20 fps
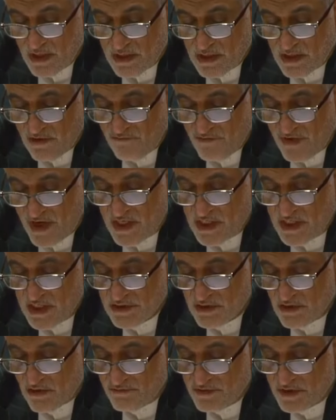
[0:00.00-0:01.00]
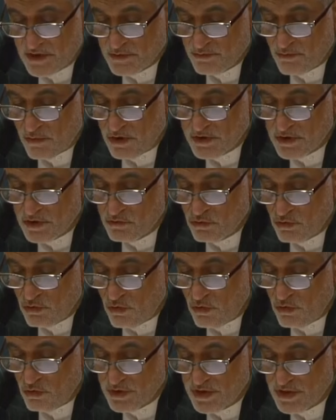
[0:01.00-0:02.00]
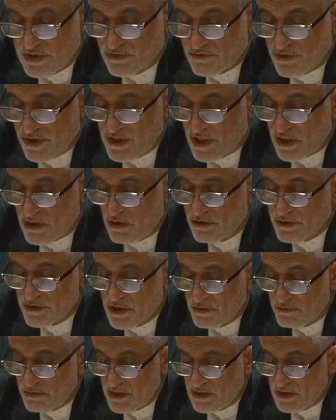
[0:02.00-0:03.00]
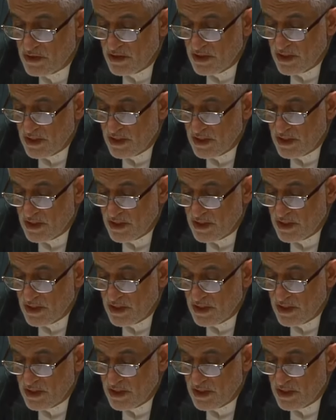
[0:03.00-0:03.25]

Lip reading: The failures of this body to hold Israel accountable